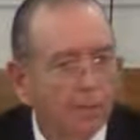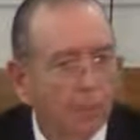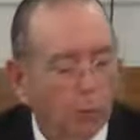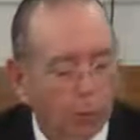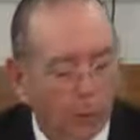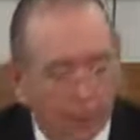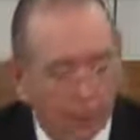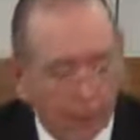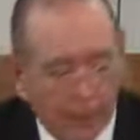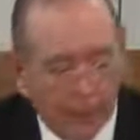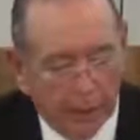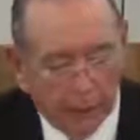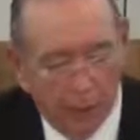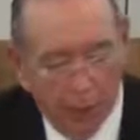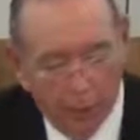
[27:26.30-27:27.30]
What it made
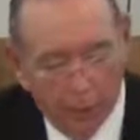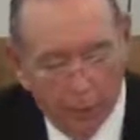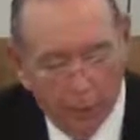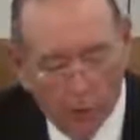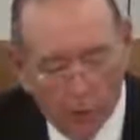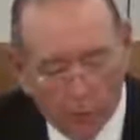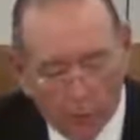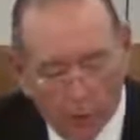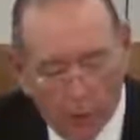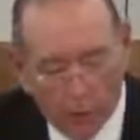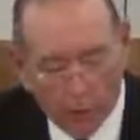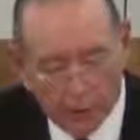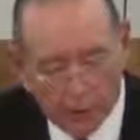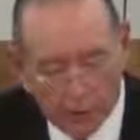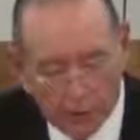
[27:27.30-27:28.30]
it all the more
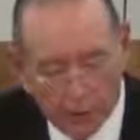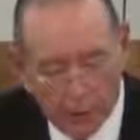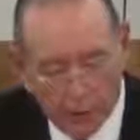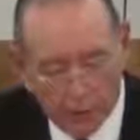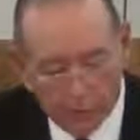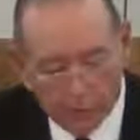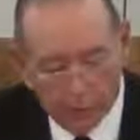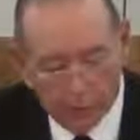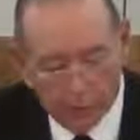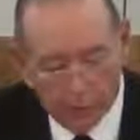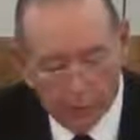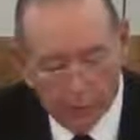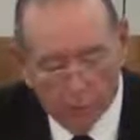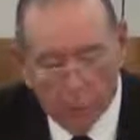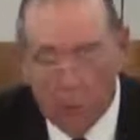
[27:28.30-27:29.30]
tragic was he was the
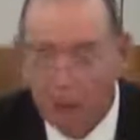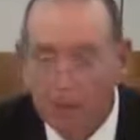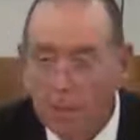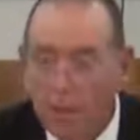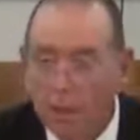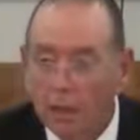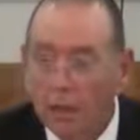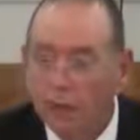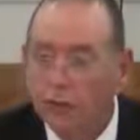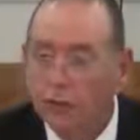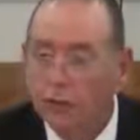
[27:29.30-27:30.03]
only one among us,